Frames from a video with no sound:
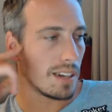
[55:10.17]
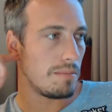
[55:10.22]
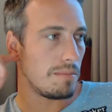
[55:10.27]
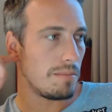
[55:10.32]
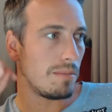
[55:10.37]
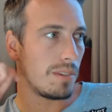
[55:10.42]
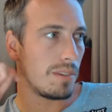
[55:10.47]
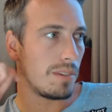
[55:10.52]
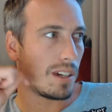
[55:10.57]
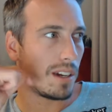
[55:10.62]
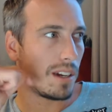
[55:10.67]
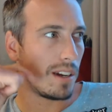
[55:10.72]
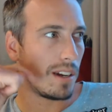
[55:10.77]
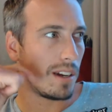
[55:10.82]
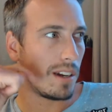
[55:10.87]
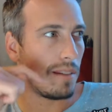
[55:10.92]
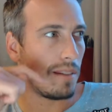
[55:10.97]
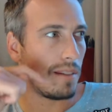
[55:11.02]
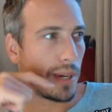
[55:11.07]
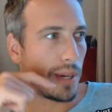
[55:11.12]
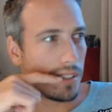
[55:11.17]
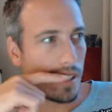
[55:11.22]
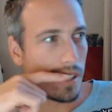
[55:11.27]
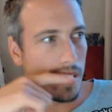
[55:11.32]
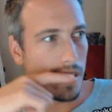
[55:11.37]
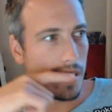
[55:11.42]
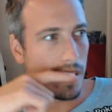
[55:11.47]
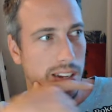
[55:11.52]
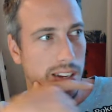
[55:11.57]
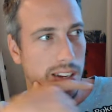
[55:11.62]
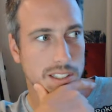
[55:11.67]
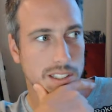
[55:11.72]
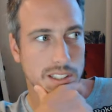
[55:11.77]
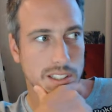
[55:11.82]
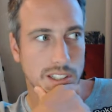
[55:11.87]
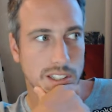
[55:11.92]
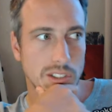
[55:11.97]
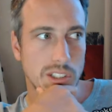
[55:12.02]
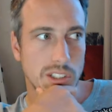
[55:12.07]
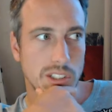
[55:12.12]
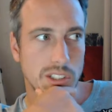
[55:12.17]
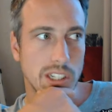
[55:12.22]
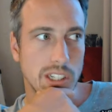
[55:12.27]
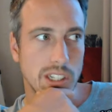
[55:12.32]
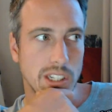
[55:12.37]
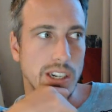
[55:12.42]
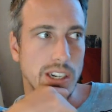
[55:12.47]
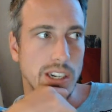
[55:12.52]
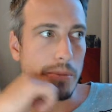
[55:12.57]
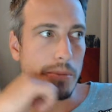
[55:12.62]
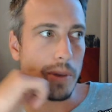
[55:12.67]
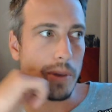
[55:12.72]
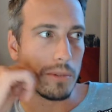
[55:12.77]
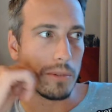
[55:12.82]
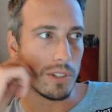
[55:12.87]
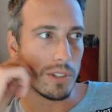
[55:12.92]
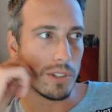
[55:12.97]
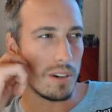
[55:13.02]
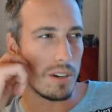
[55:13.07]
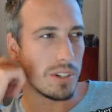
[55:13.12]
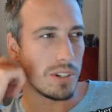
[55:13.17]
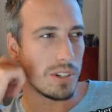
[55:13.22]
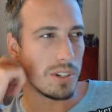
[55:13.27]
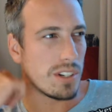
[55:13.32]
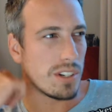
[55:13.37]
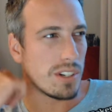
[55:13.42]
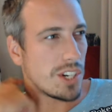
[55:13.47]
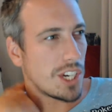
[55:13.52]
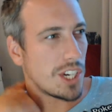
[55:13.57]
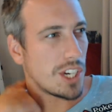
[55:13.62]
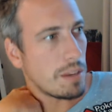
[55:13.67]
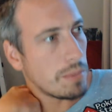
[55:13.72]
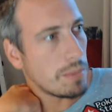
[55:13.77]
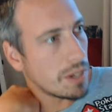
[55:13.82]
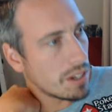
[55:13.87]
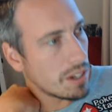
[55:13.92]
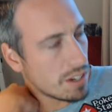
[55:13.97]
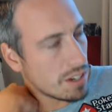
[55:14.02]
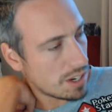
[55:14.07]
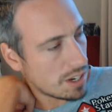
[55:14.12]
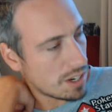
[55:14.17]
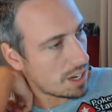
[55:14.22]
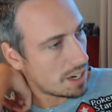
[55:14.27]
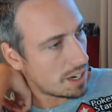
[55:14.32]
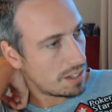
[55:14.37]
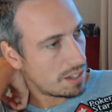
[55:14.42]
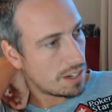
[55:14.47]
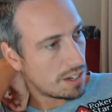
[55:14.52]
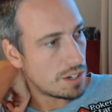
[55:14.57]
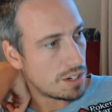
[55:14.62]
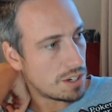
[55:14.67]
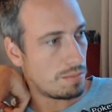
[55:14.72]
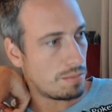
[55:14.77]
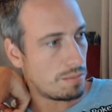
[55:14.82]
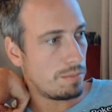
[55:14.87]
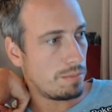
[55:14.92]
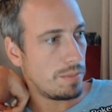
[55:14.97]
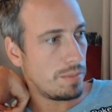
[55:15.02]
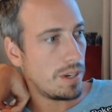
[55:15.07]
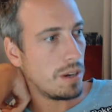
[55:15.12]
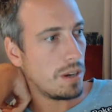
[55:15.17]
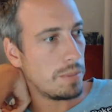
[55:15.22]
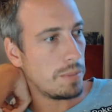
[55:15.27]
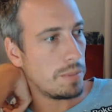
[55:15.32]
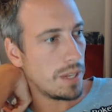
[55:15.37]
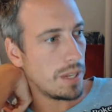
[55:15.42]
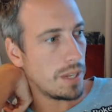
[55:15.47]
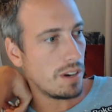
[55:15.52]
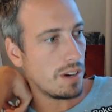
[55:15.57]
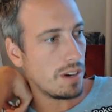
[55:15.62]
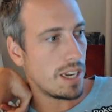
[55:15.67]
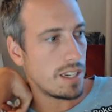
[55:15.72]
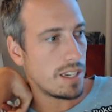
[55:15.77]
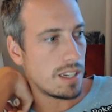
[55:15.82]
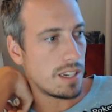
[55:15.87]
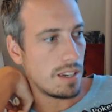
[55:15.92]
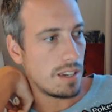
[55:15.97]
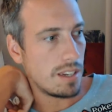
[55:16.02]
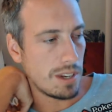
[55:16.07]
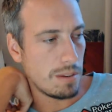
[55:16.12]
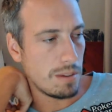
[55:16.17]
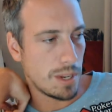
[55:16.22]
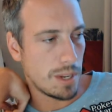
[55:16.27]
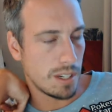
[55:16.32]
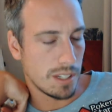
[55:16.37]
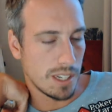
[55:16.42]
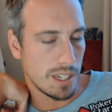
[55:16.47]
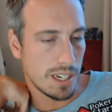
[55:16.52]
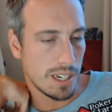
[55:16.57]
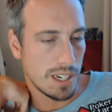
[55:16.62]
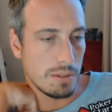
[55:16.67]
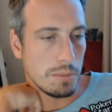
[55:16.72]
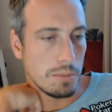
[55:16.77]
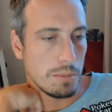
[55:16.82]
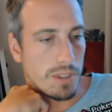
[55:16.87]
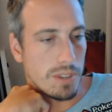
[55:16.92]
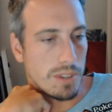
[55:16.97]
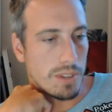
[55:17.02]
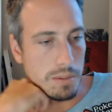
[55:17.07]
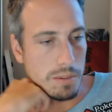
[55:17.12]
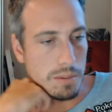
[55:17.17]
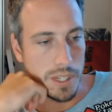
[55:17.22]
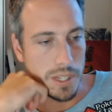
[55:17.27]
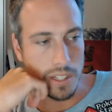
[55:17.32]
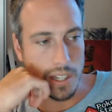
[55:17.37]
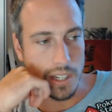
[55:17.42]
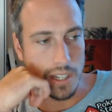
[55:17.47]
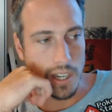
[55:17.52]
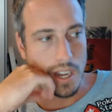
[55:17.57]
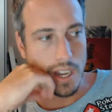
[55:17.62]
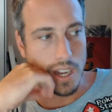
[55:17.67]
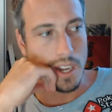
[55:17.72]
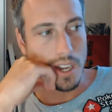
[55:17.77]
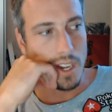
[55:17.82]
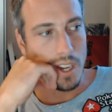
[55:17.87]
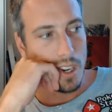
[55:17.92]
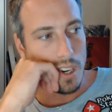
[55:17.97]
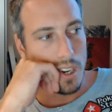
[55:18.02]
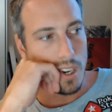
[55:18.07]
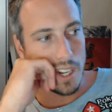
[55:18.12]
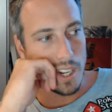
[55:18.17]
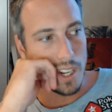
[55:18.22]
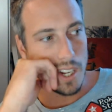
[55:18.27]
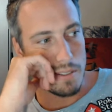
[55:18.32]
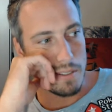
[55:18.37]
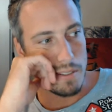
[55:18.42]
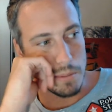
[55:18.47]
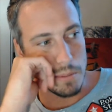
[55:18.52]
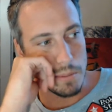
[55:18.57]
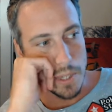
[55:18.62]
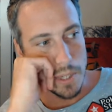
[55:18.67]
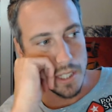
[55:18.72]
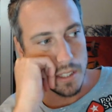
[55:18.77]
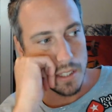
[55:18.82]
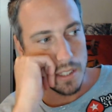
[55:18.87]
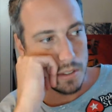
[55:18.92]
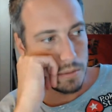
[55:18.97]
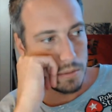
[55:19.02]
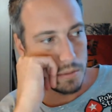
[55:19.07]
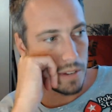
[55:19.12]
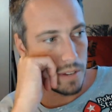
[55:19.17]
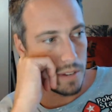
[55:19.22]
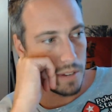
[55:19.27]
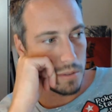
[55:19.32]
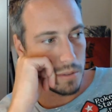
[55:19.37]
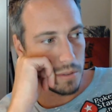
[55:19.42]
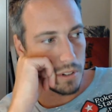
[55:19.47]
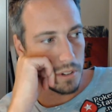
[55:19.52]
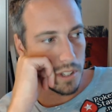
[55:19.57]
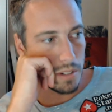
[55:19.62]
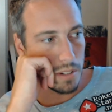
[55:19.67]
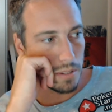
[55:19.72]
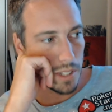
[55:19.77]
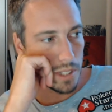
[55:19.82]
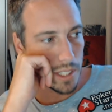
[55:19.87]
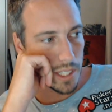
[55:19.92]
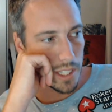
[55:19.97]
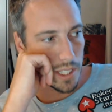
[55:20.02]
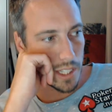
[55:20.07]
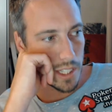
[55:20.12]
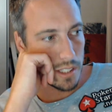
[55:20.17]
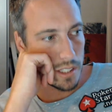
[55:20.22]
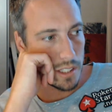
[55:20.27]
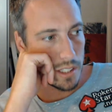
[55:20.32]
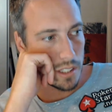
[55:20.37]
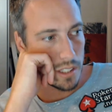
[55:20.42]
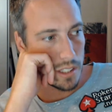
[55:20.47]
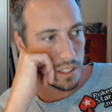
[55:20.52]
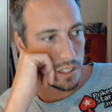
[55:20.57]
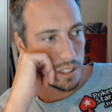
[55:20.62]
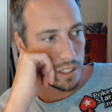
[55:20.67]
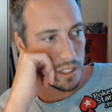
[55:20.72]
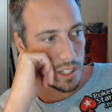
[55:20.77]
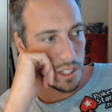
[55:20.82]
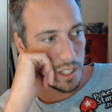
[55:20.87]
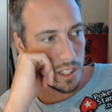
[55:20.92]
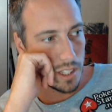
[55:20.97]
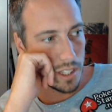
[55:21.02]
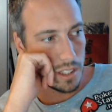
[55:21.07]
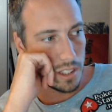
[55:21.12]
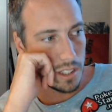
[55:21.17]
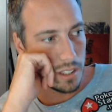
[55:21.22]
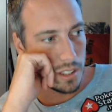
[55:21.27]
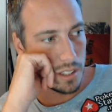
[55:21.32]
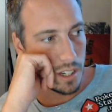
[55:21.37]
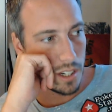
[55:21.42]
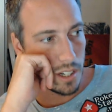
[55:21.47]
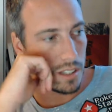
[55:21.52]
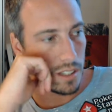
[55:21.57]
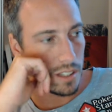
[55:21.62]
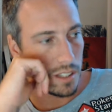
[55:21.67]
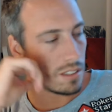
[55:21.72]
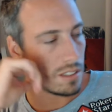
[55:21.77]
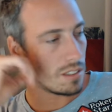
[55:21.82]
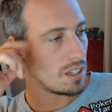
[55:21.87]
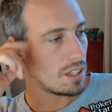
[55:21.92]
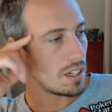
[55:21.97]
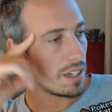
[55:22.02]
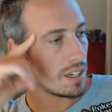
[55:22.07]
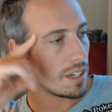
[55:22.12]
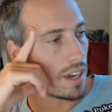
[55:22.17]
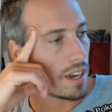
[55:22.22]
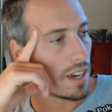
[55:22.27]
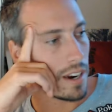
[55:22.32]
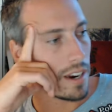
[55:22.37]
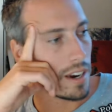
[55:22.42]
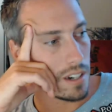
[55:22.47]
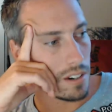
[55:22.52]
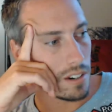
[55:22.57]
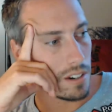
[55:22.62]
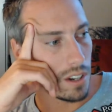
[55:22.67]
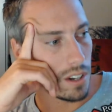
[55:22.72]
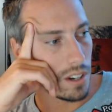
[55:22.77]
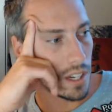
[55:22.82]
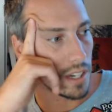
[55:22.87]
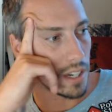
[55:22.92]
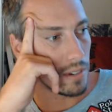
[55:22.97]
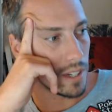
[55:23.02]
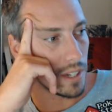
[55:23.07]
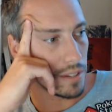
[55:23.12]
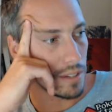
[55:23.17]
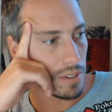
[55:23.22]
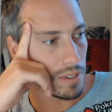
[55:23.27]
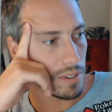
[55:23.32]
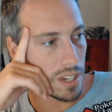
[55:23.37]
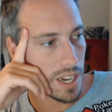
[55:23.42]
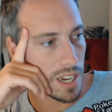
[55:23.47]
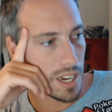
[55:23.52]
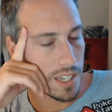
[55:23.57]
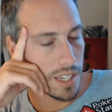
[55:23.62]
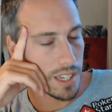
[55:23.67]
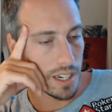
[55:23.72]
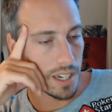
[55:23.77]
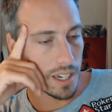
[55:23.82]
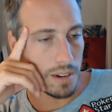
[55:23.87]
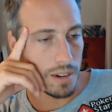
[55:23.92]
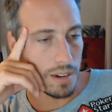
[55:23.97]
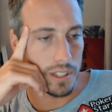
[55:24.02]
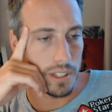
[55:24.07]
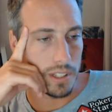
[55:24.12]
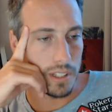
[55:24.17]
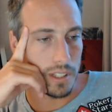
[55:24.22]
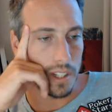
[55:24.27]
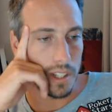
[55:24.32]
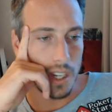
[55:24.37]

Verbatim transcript: I'm Malta. I don't think I'll be able to go, which is a shame because there's a lot of Dutch, you know, PLO guys living on Malta that would be fun to meet. Like, I haven't met Ravenswood and stuff like that, and like, I heard they're all like really fun guys to hang out with.